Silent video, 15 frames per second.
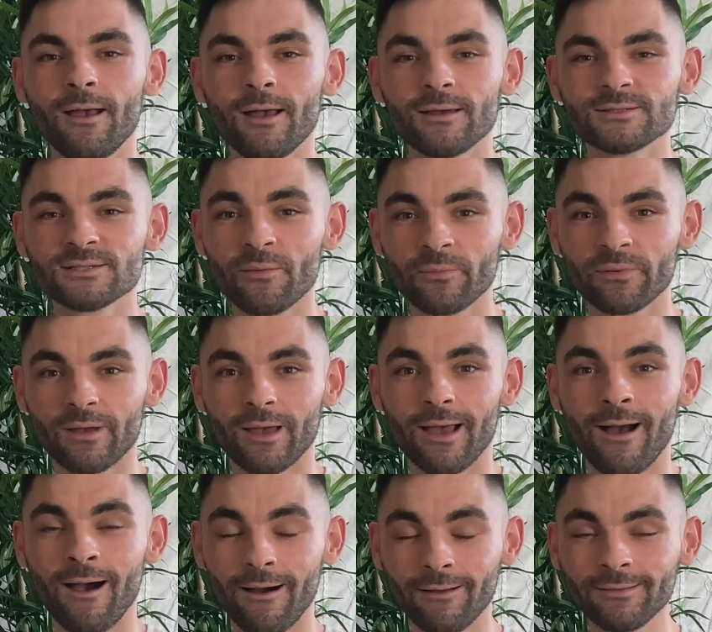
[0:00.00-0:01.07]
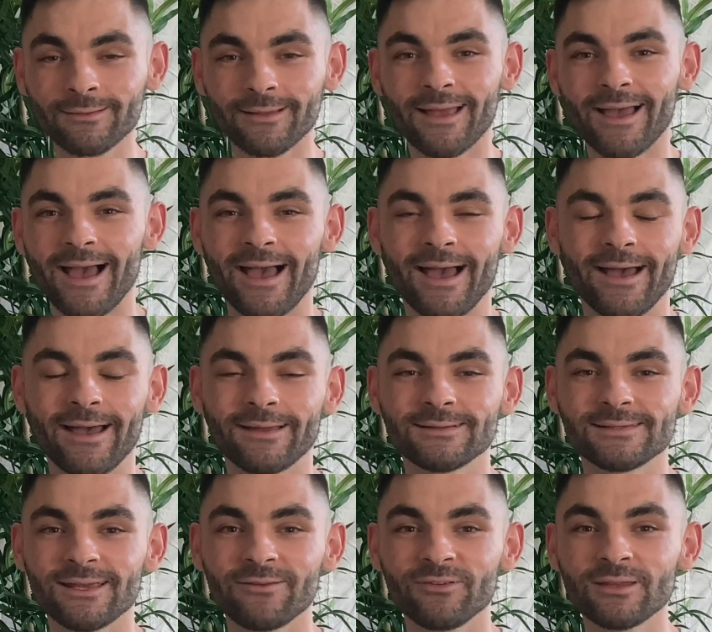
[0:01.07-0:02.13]
shop haul,
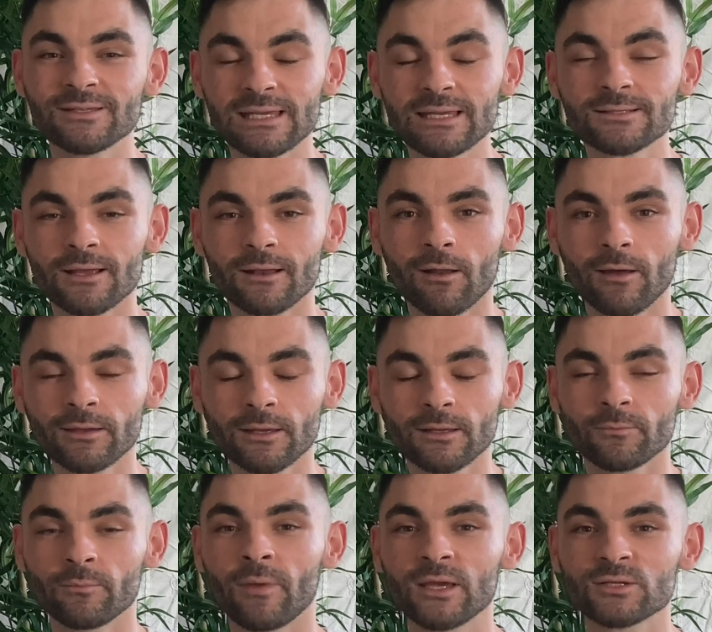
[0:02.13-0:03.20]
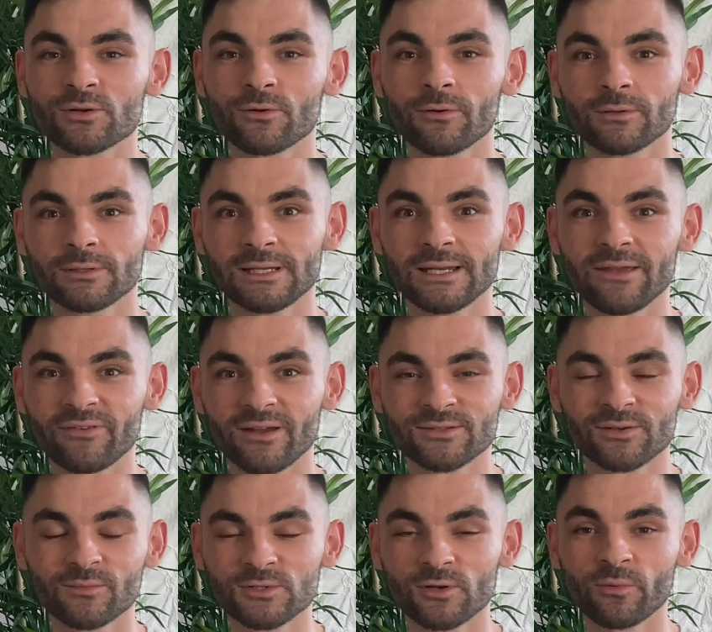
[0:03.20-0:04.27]
and if you did like it, make sure to leave a
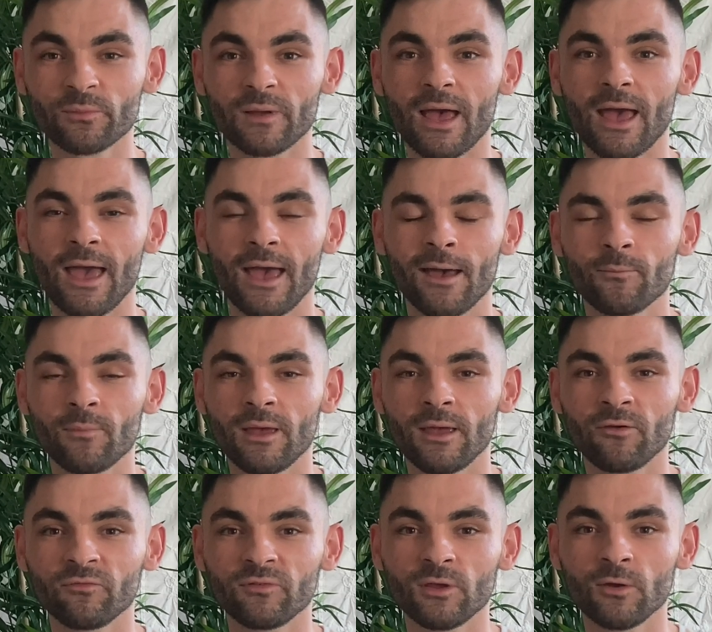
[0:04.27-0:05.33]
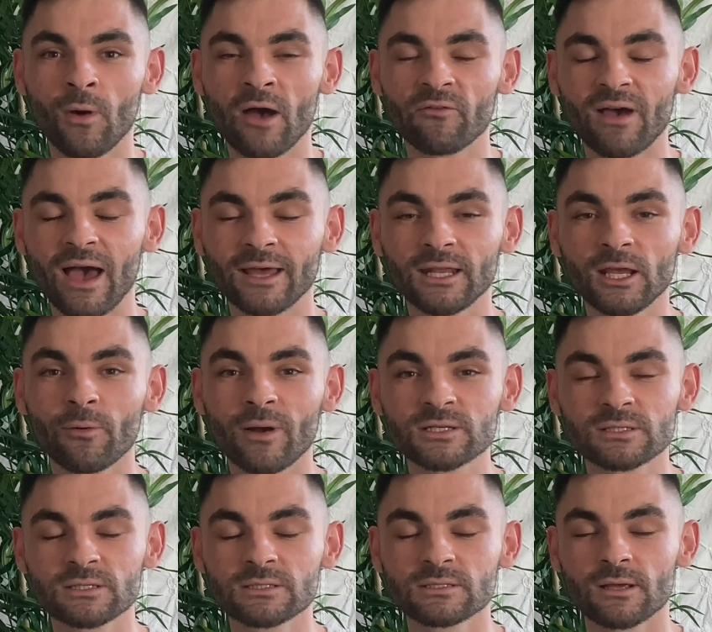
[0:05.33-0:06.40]
thumbs up. If you have any
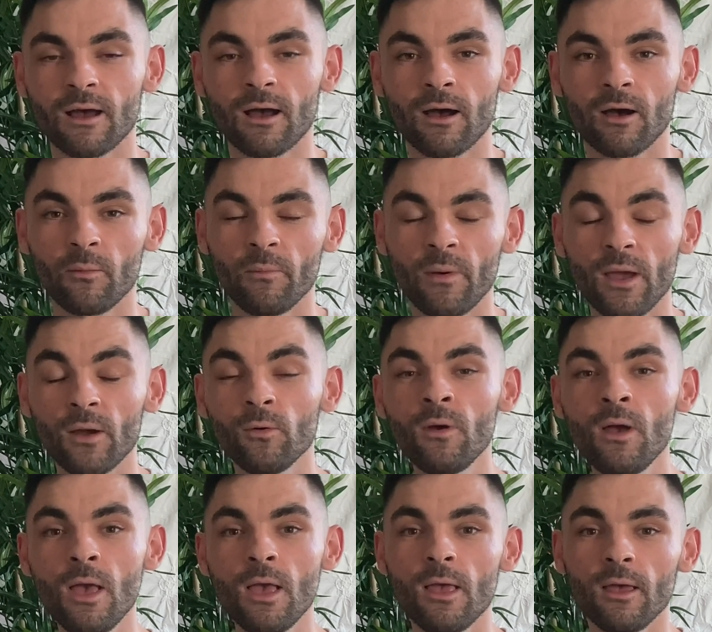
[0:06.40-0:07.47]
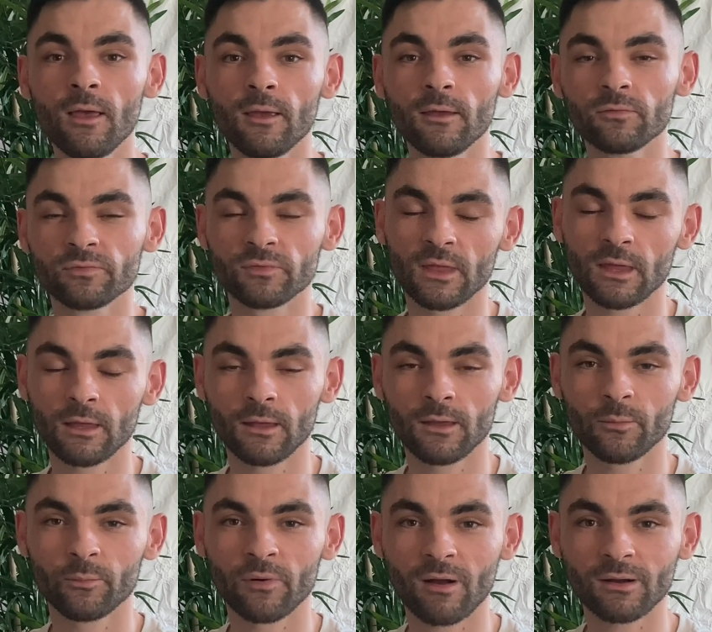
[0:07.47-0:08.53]
questions about
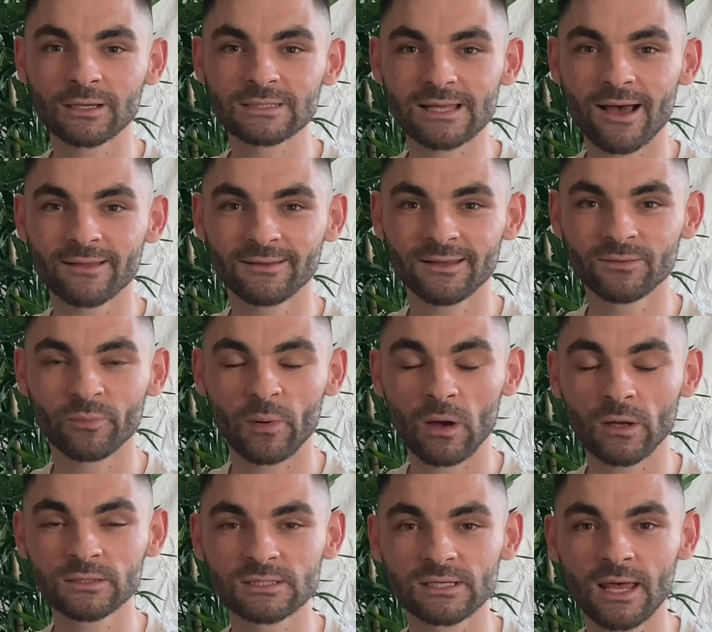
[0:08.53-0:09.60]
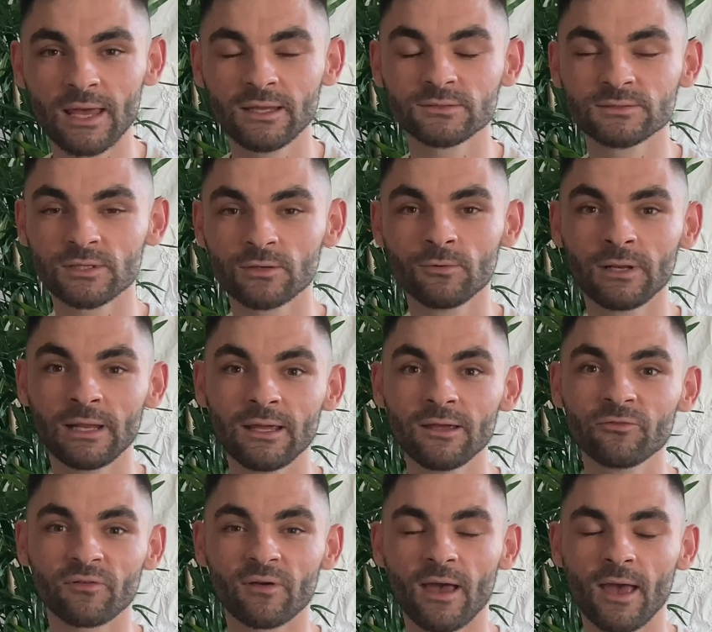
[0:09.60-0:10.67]
the products that I did buy today, do
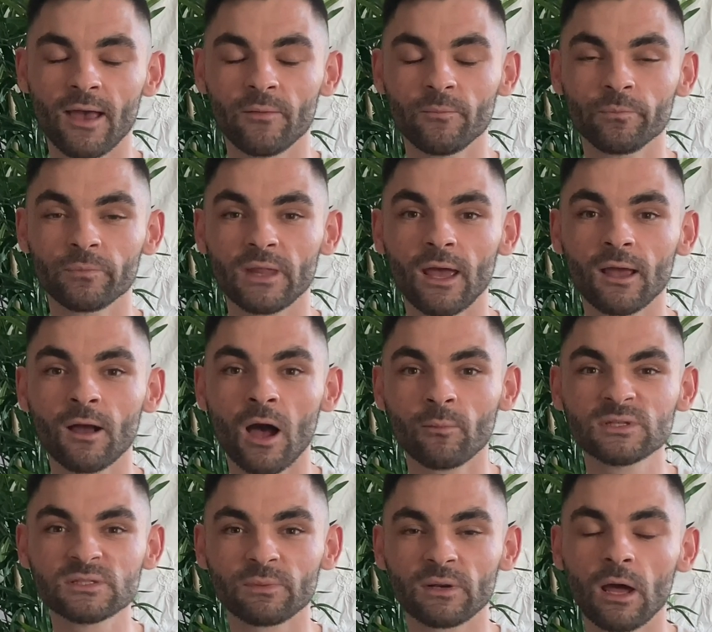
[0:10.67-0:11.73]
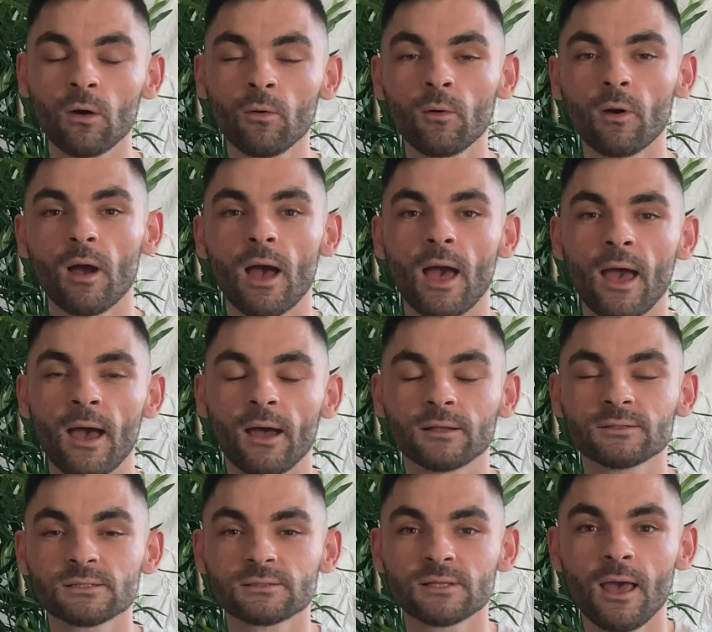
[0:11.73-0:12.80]
leave a comment below, and